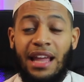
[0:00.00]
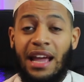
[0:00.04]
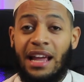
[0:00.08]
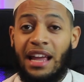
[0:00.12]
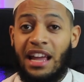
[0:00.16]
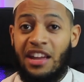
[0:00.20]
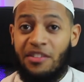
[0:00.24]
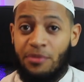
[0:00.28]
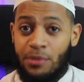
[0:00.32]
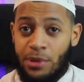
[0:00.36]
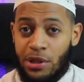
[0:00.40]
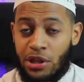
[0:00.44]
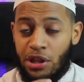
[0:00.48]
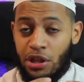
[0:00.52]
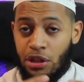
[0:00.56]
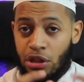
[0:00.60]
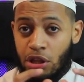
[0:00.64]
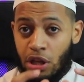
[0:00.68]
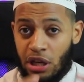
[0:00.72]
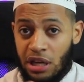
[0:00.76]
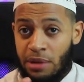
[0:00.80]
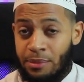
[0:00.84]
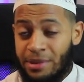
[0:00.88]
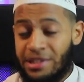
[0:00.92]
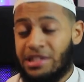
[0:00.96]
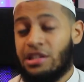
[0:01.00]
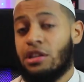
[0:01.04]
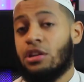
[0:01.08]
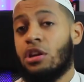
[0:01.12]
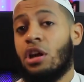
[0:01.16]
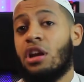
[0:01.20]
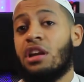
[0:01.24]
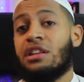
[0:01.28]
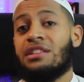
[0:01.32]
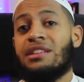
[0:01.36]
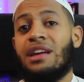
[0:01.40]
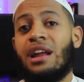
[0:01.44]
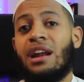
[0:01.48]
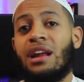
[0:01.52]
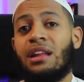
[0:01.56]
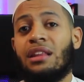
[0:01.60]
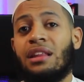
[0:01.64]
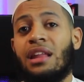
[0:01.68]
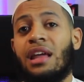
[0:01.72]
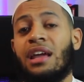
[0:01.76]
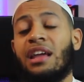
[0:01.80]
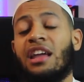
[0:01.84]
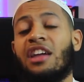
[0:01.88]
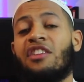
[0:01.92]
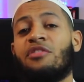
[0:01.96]
gave me, the limited knowledge that
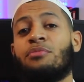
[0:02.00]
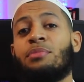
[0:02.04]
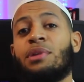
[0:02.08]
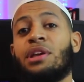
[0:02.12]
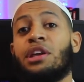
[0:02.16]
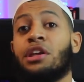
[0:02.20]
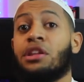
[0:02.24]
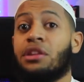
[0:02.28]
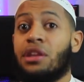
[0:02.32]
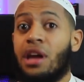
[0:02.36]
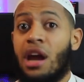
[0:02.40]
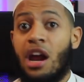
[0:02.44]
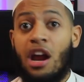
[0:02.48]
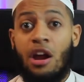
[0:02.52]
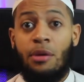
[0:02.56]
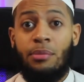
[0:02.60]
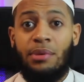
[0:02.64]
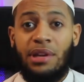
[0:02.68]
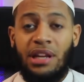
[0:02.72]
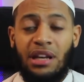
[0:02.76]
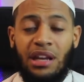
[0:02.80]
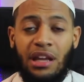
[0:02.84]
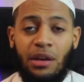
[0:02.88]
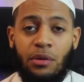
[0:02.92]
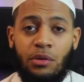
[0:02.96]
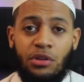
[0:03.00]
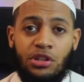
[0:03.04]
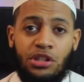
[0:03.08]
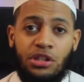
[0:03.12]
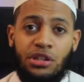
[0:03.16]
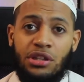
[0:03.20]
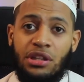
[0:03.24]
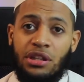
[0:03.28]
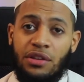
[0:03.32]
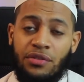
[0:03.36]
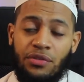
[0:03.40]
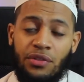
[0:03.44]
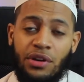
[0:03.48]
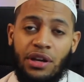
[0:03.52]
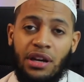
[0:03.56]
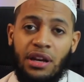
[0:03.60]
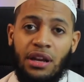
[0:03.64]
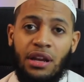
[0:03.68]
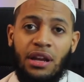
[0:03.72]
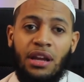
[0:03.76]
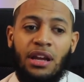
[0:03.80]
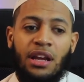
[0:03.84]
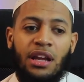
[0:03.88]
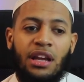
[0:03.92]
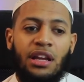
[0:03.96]
Allah gave me in the Arabic language and
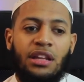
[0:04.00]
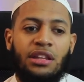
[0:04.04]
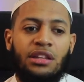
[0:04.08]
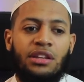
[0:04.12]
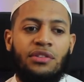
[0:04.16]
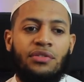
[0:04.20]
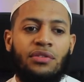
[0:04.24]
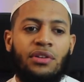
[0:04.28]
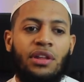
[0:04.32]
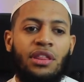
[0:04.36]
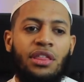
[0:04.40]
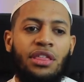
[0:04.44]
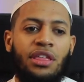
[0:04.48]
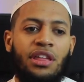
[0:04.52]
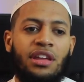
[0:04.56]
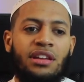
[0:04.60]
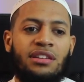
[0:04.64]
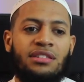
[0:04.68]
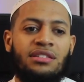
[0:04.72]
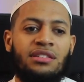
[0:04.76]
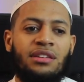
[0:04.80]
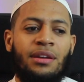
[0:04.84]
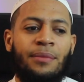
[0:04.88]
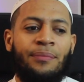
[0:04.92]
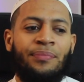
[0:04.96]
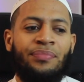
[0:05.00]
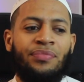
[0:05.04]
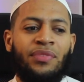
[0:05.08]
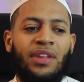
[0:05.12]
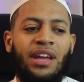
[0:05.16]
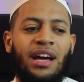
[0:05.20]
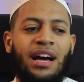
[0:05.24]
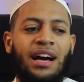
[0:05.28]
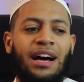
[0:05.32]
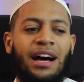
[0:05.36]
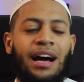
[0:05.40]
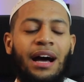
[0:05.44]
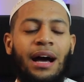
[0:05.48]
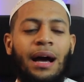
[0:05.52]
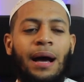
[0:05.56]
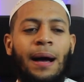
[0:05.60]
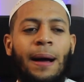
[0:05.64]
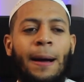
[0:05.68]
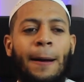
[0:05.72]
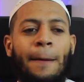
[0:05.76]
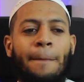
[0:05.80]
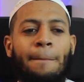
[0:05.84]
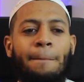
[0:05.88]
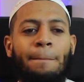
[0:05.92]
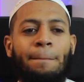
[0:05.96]
in different things,
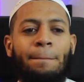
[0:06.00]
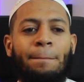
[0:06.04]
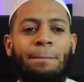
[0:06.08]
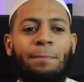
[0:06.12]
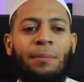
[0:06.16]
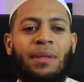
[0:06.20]
it